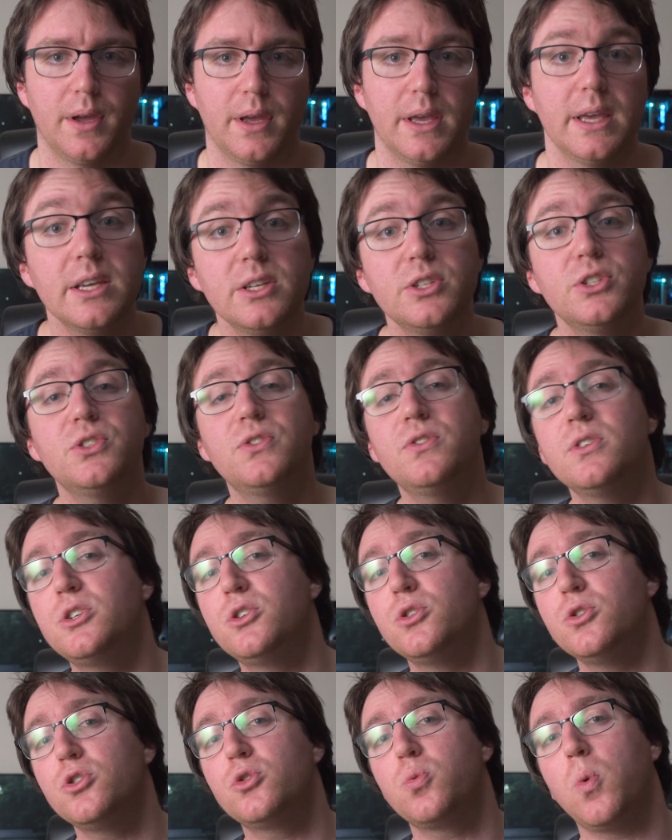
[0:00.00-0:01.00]
Is the
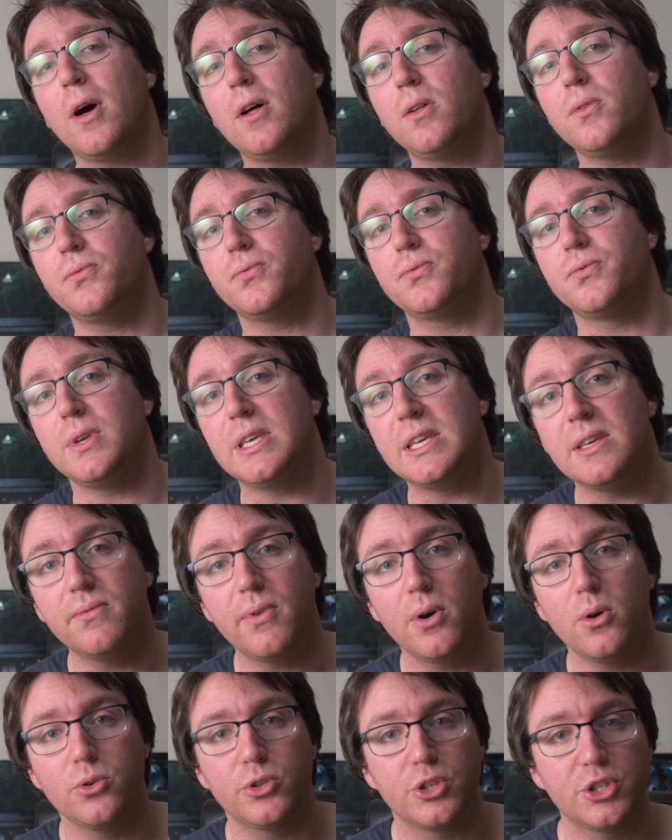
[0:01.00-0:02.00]
212
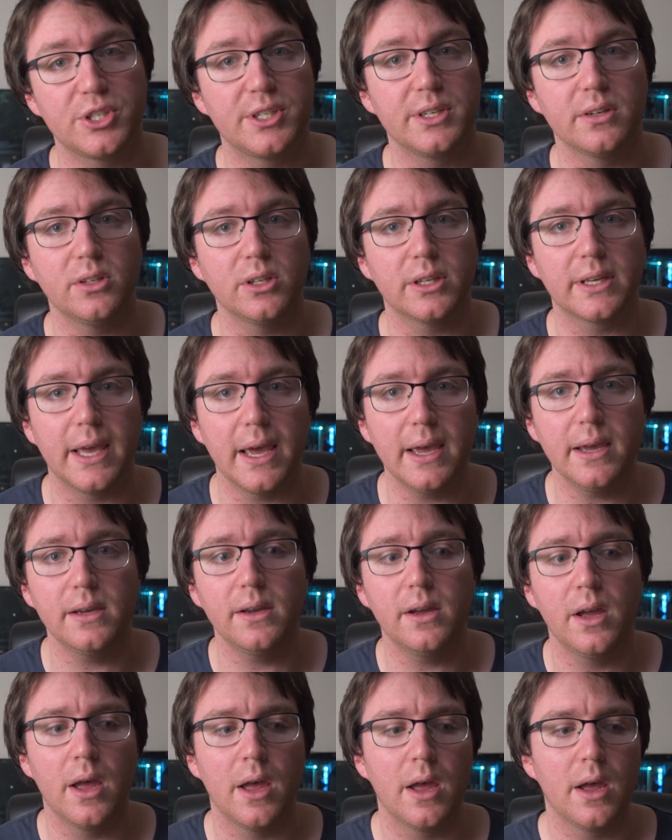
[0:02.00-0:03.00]
EVO still
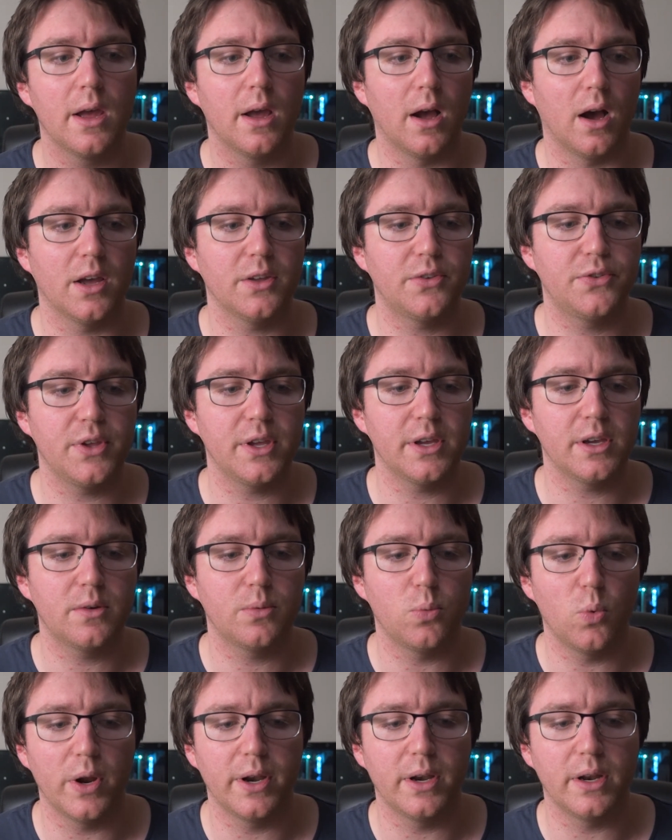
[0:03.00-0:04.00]
king? I think
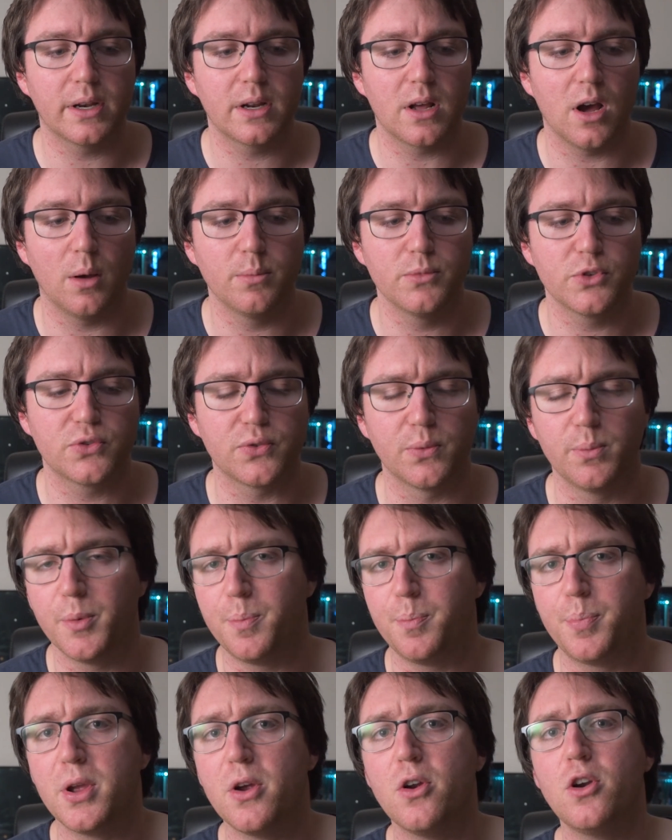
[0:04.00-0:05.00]
when it comes from a
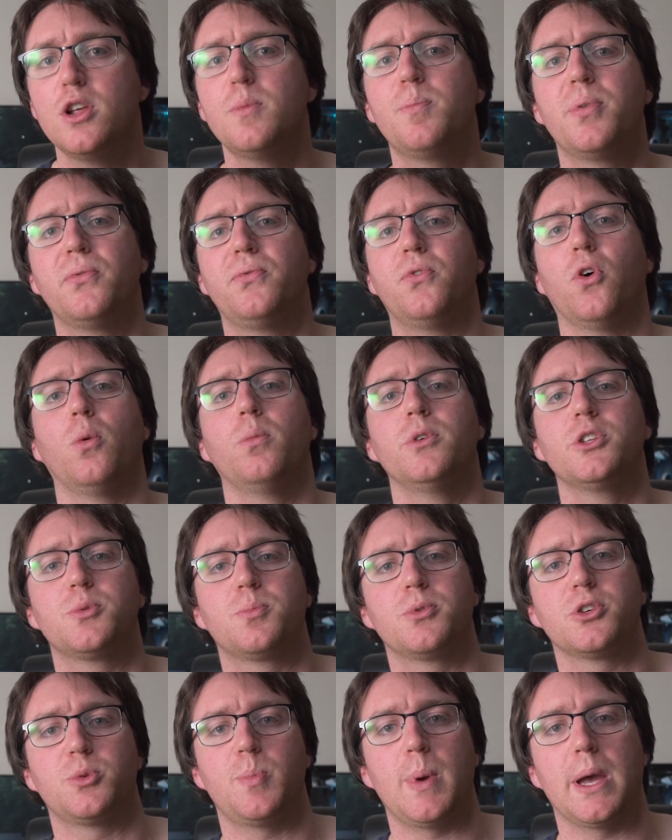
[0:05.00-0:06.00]
purely performance
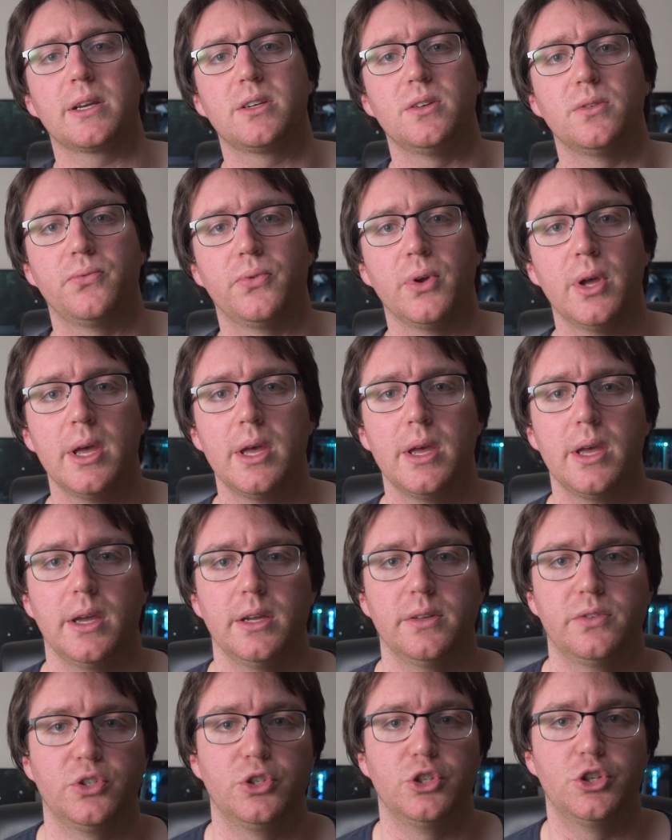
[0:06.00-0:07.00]
perspective,
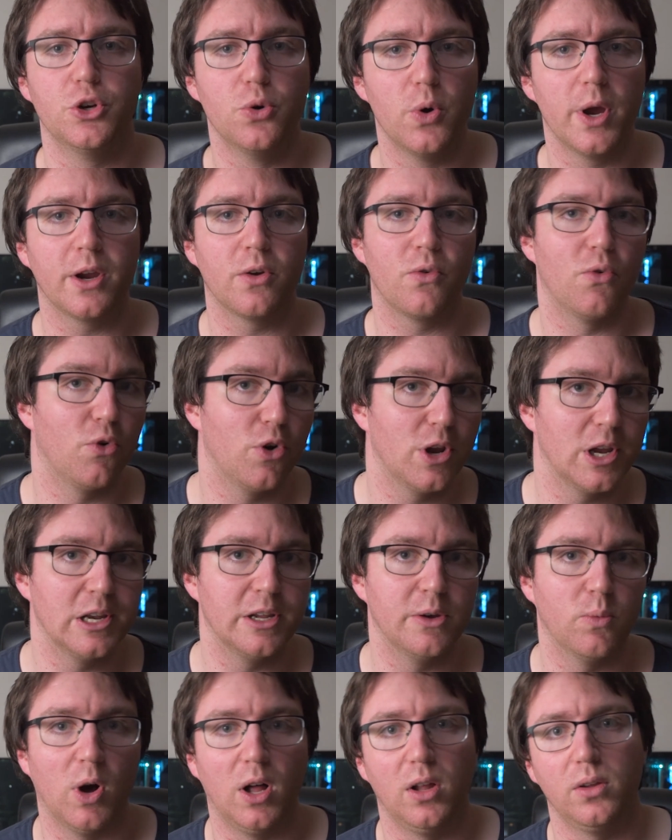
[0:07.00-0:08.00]
it's doing
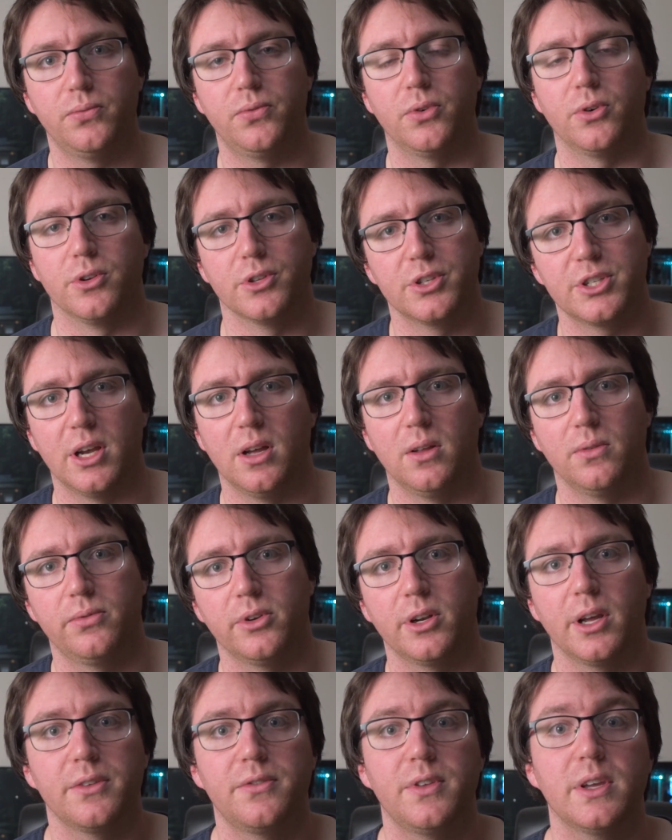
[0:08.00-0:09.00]
really well for itself,
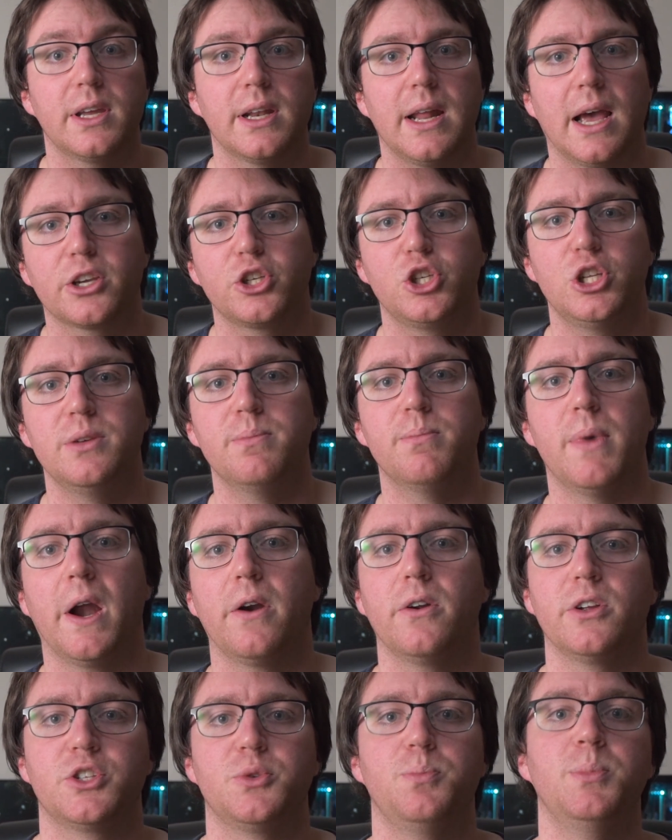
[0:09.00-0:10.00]
and I think it actually
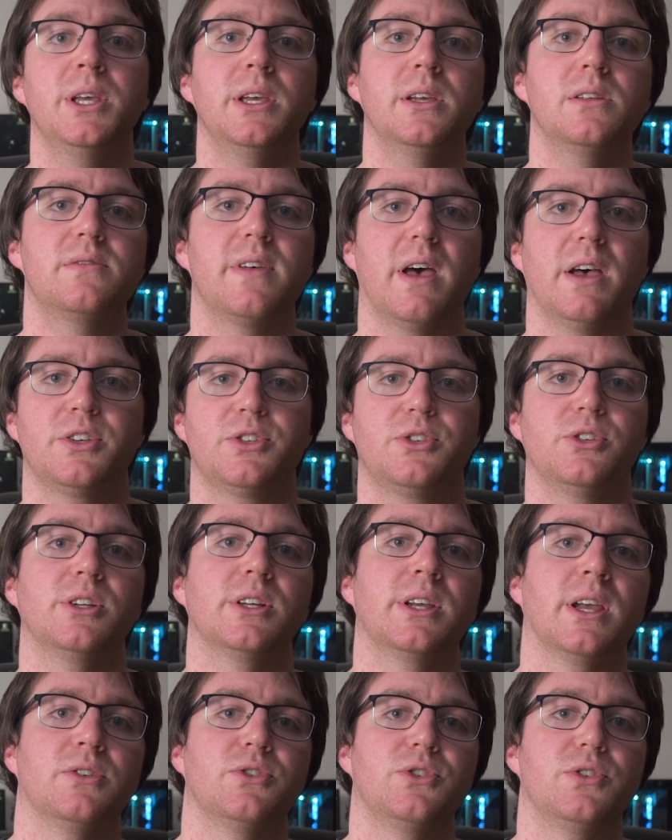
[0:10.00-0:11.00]
merits being tested
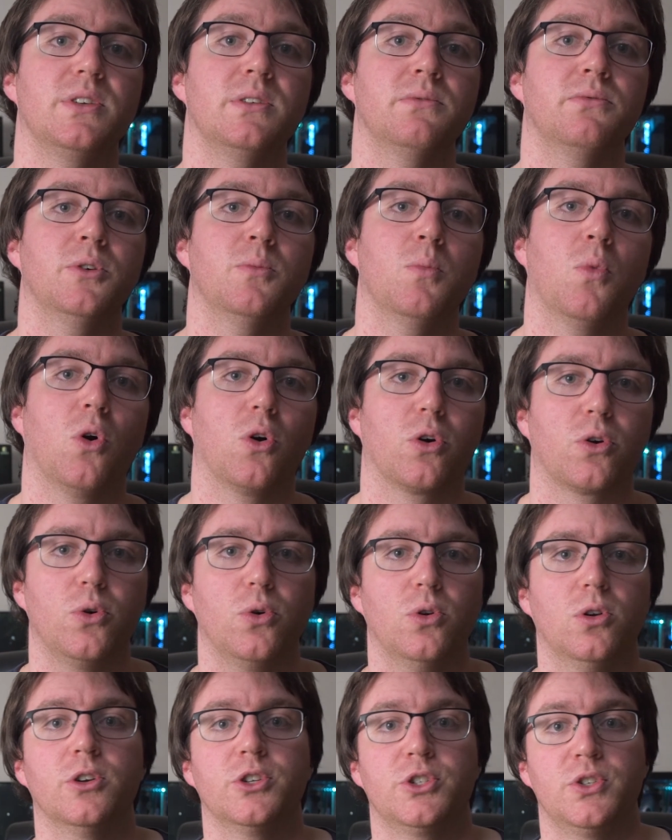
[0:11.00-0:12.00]
against even more
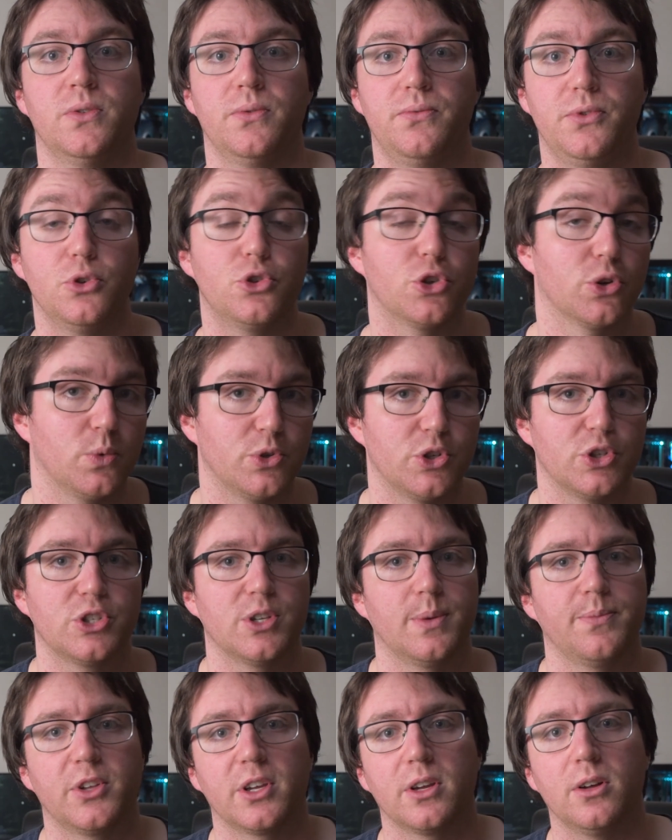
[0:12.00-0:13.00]
coolers in the future, which is
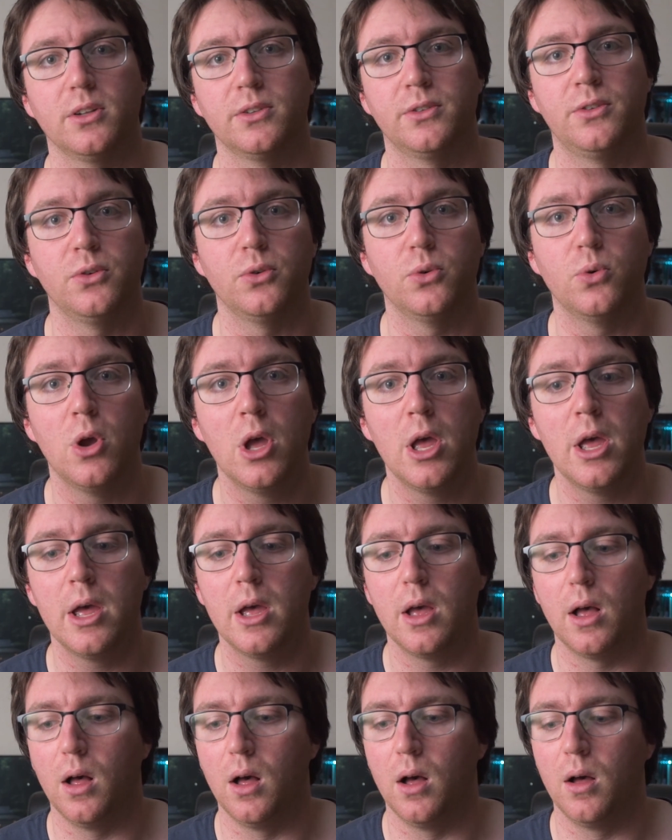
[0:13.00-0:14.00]
something I'll do.
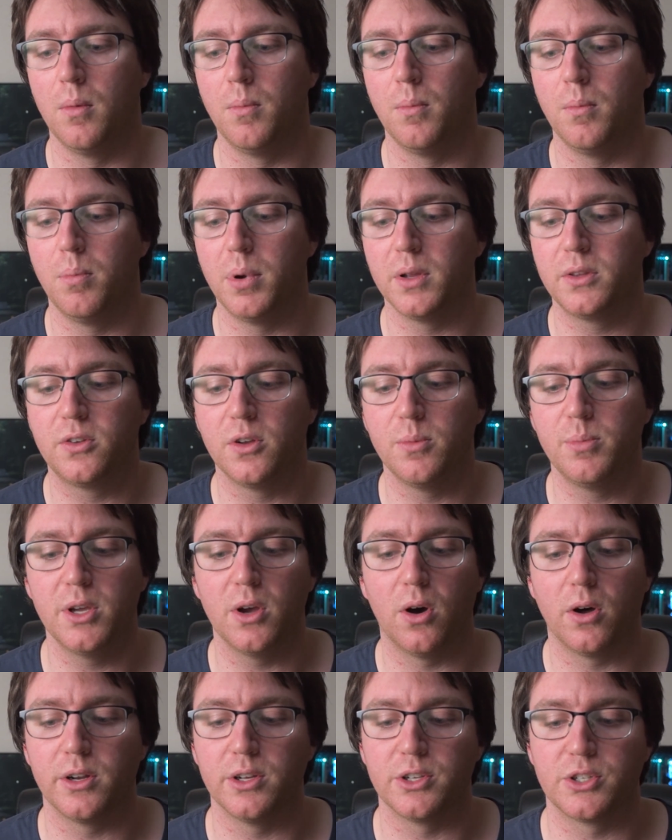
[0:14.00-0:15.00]
Um, but to be
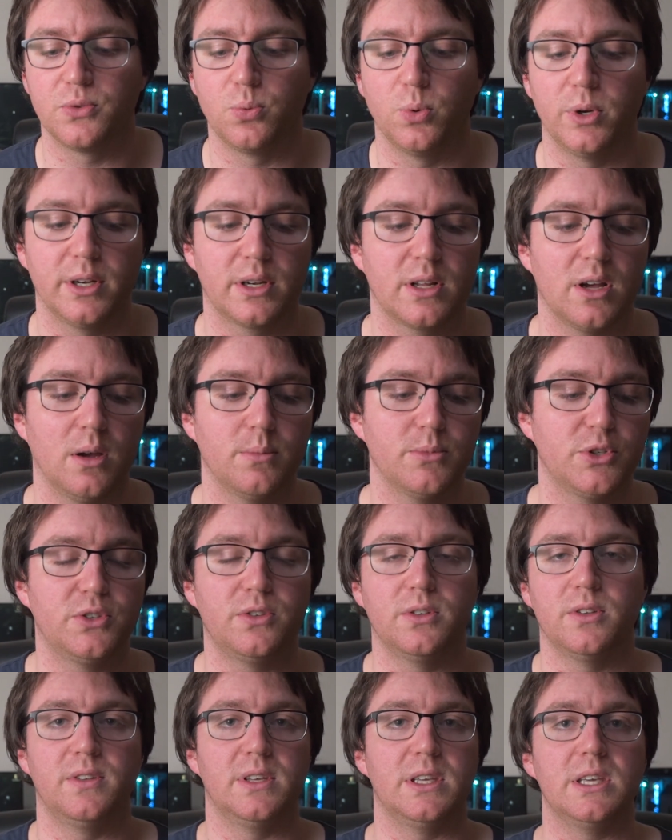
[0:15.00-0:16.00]
honest, when it comes
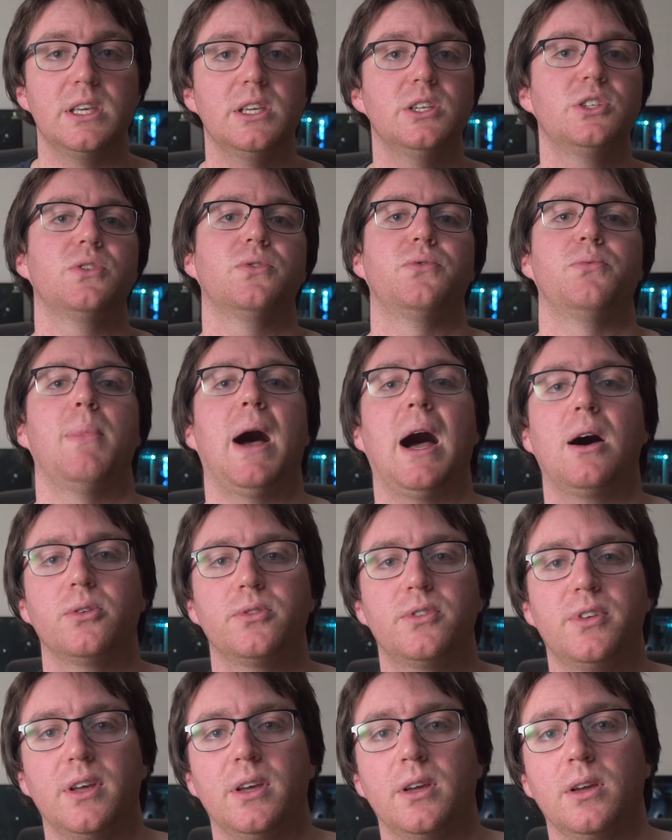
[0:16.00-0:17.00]
to the ease of
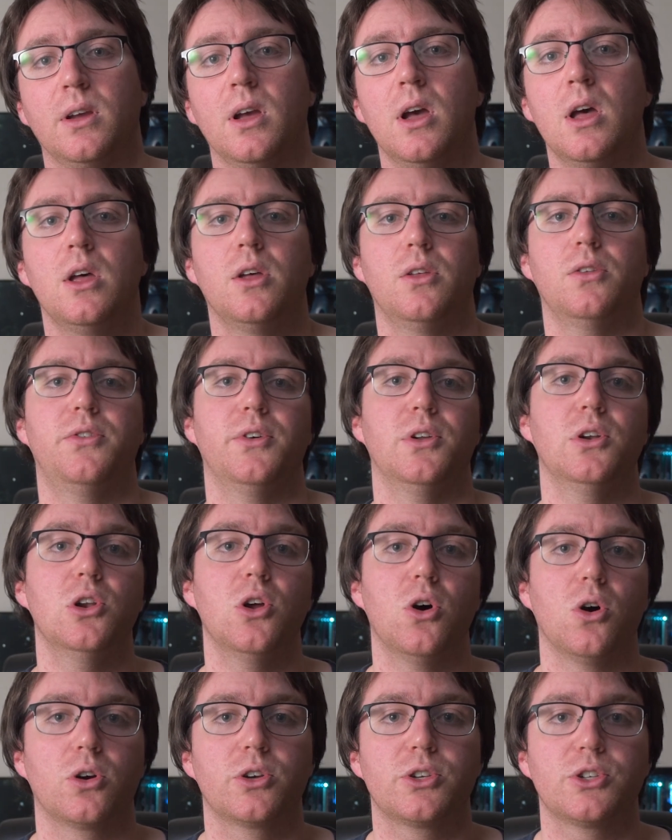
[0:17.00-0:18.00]
mounting, the
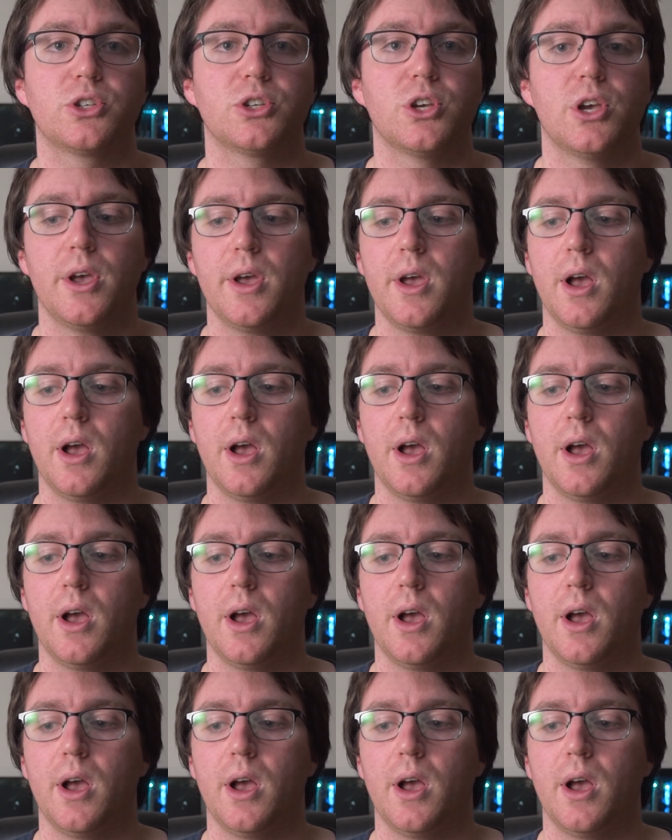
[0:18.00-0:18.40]
looks,